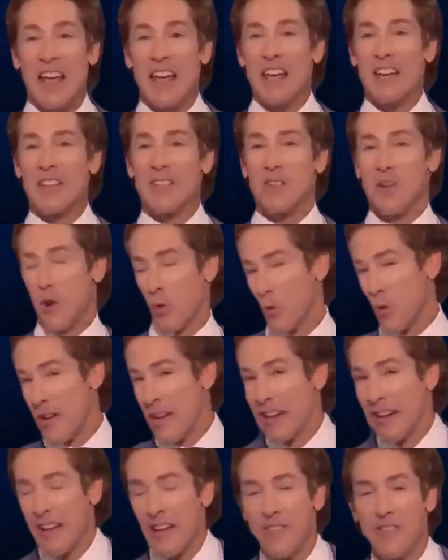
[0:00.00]
Your thoughts
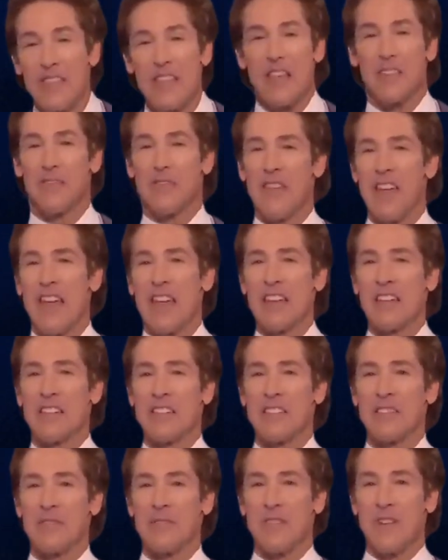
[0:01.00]
have immense power
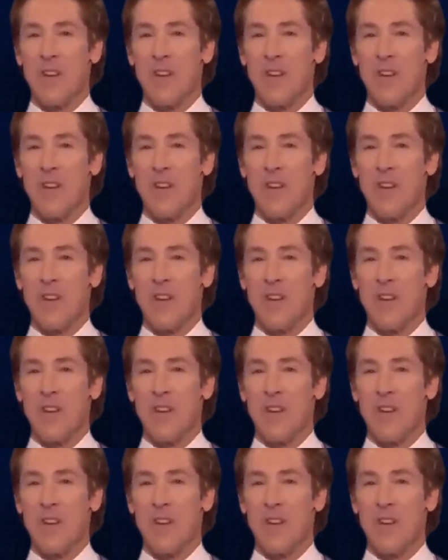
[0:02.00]
and can